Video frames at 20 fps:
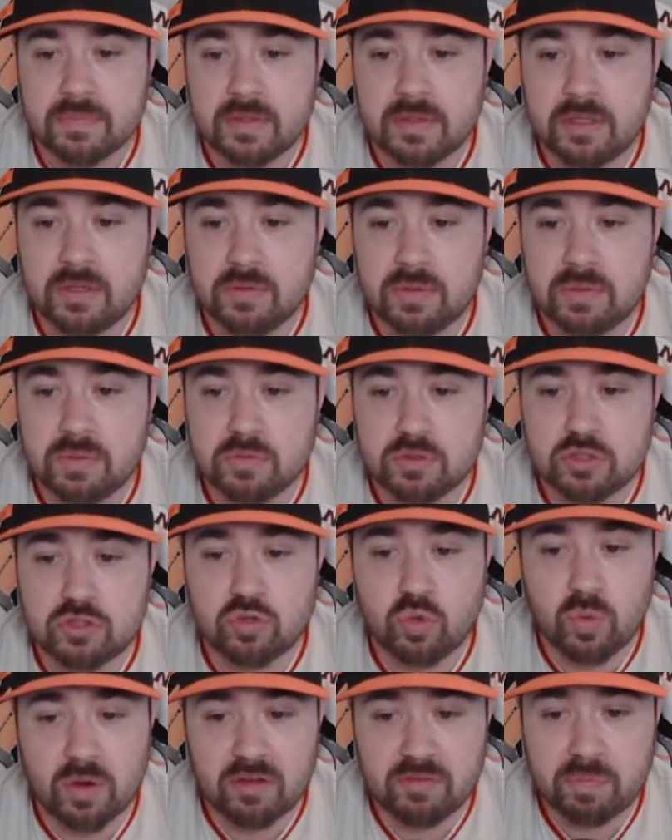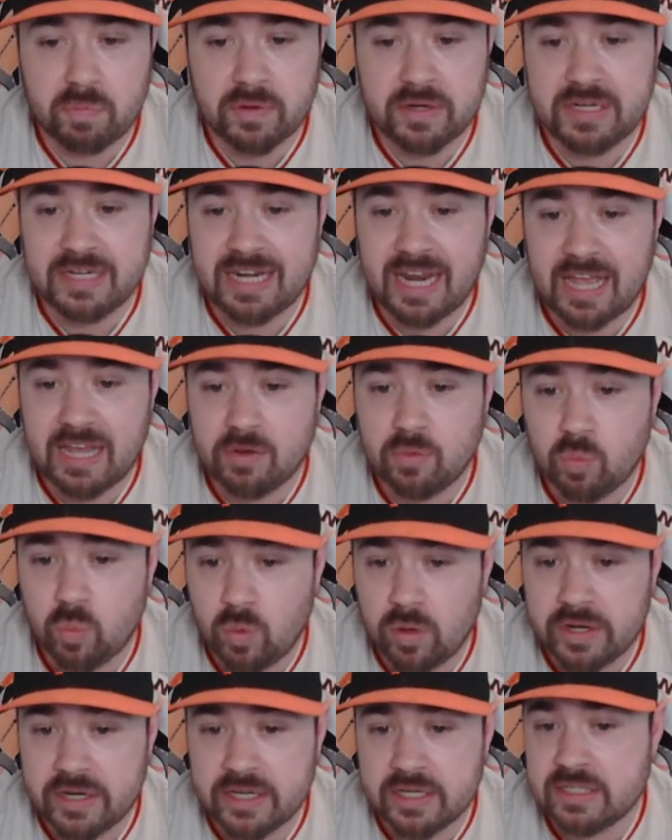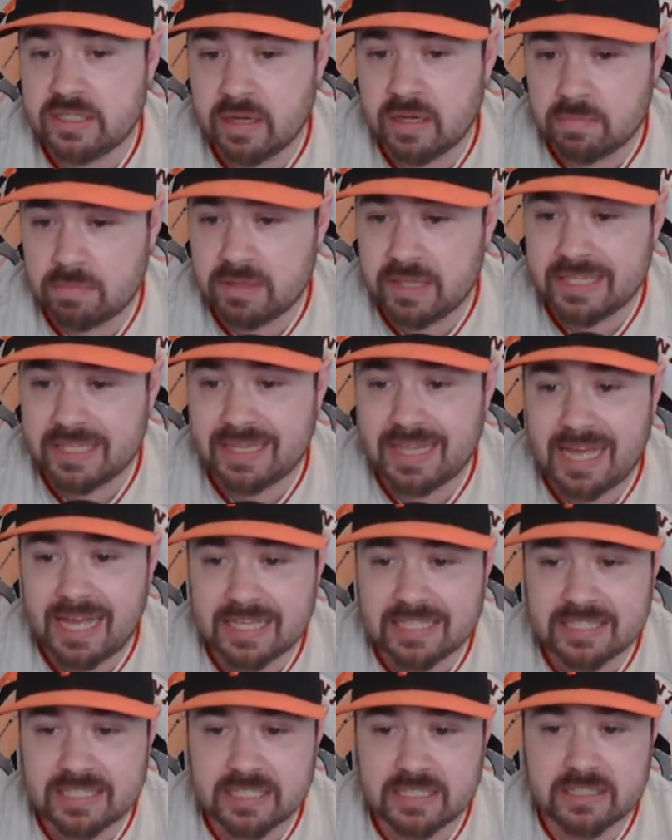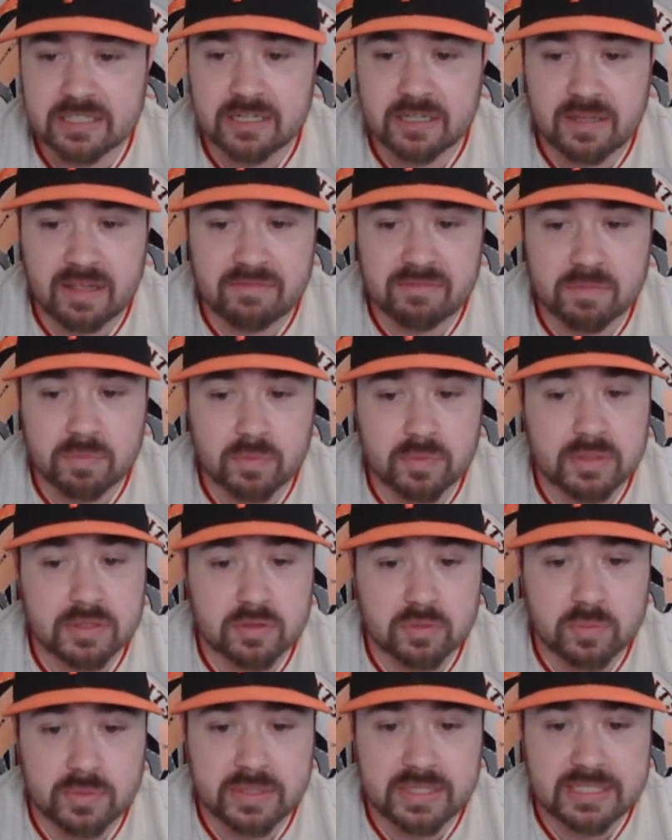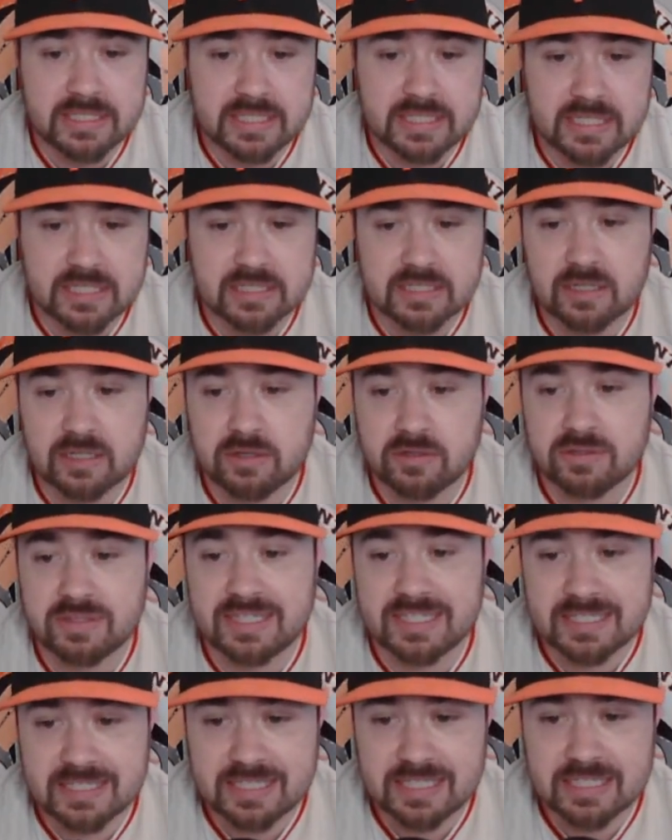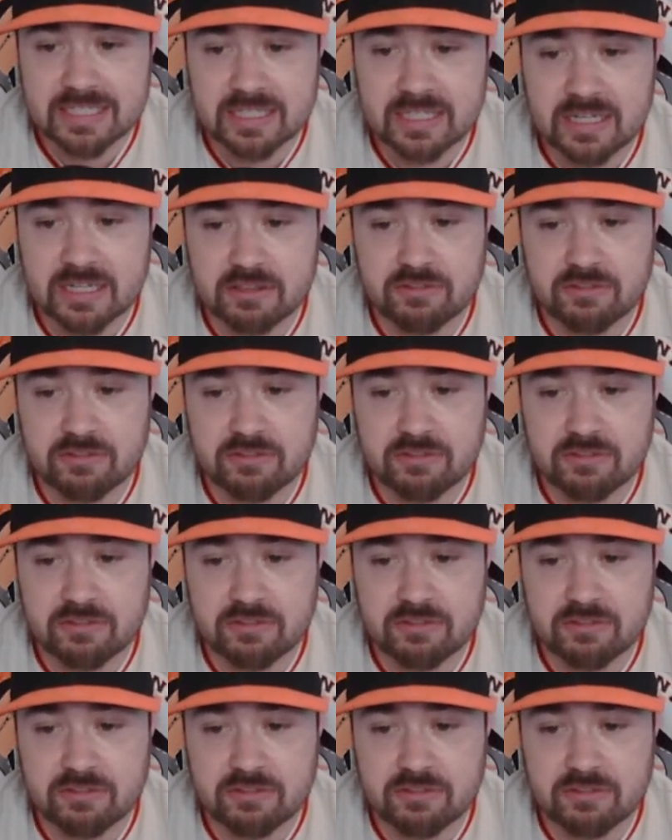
it was 12.91 in double A last season, 11.36 there this season.